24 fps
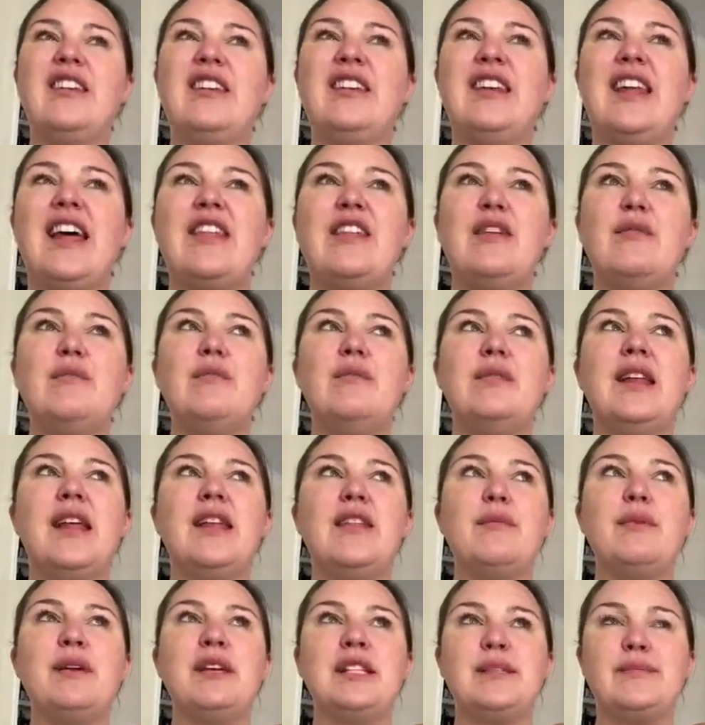let
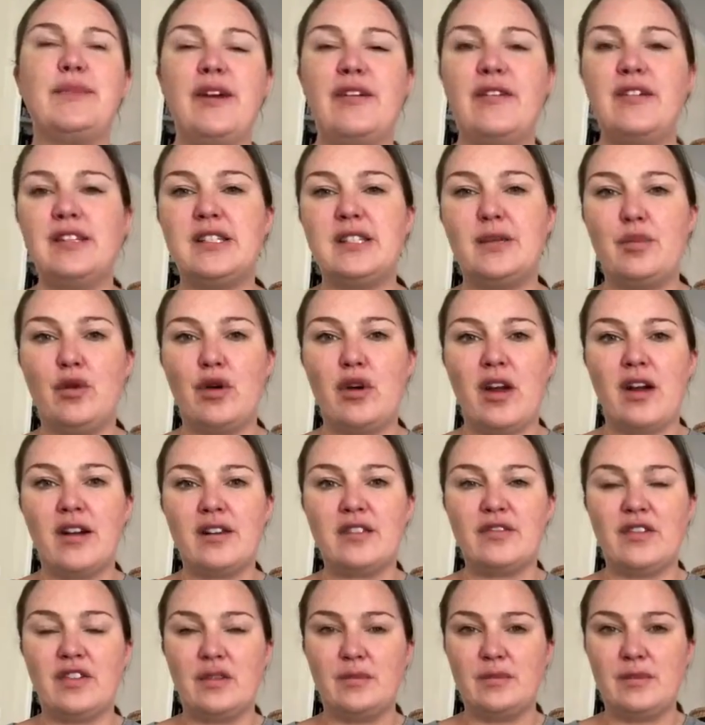them experience the
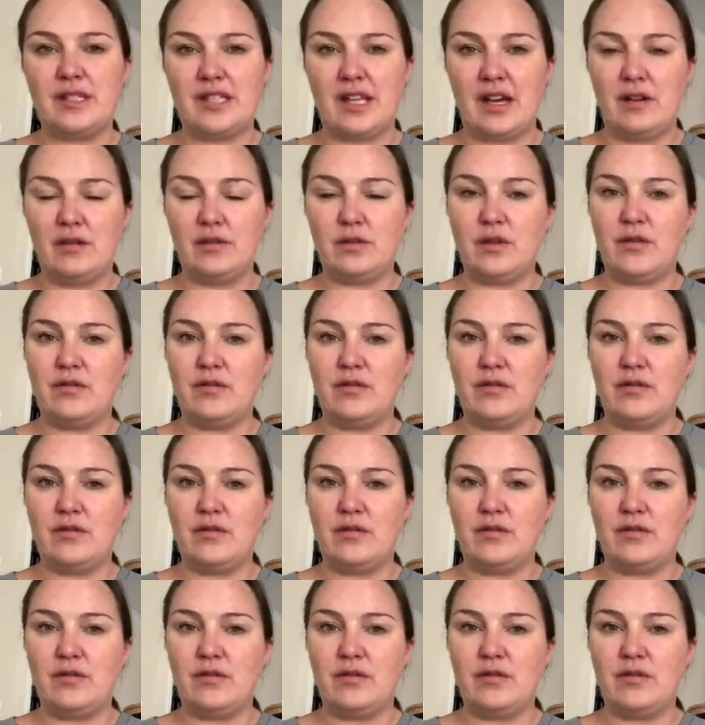products for themselves